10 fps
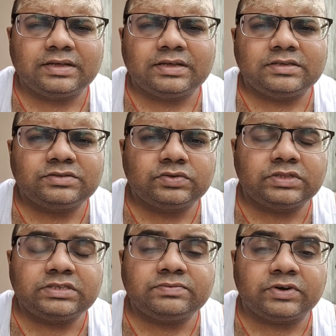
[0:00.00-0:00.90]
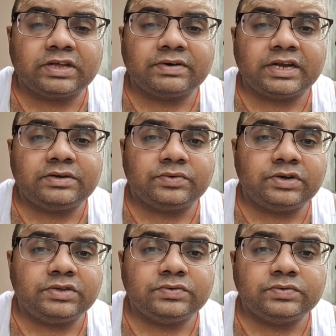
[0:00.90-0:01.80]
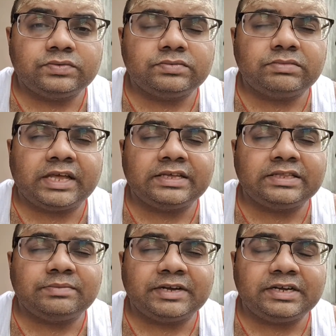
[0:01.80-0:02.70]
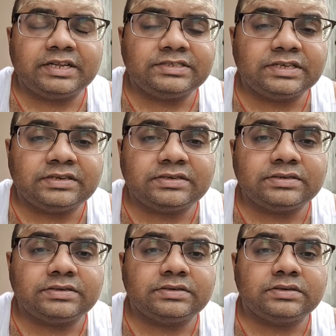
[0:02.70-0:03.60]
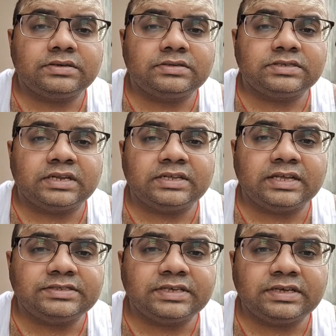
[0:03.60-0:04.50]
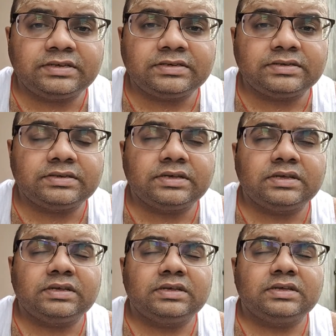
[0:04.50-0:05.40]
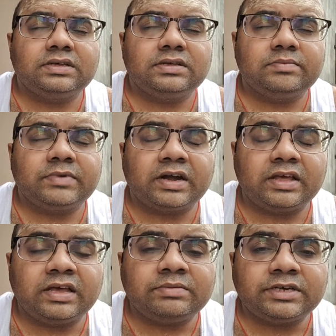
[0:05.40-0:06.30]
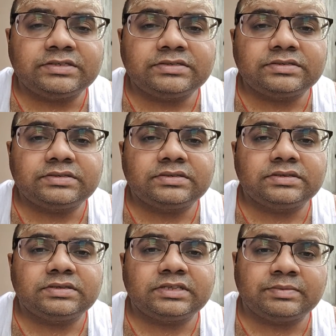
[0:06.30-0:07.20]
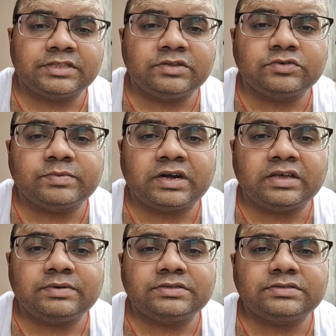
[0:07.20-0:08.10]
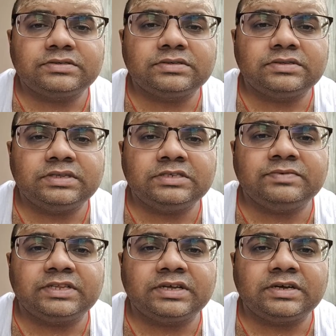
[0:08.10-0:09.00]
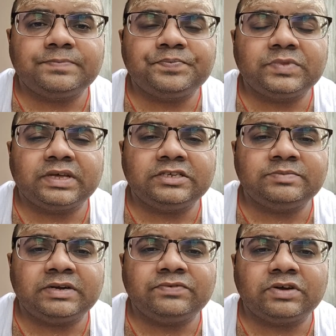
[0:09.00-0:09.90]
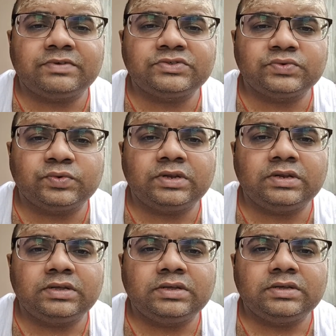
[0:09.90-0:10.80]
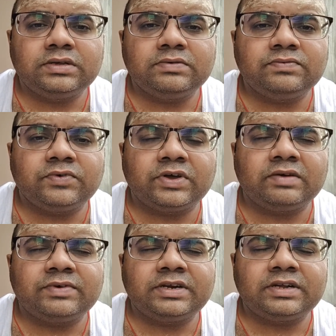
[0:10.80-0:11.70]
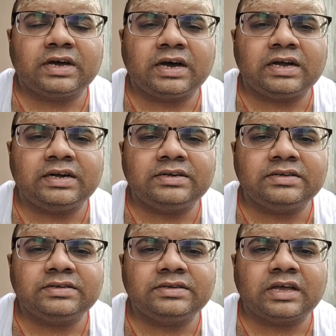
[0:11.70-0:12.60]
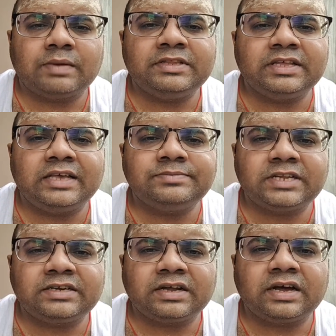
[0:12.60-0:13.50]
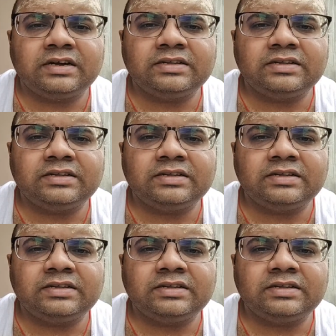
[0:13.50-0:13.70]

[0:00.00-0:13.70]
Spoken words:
So this whatever I told you, like the meditation, sun gazing, pranayamas, Tribandhi pranayamas, these were the nourishment for our soul, for our heart. I mean the abstract heart.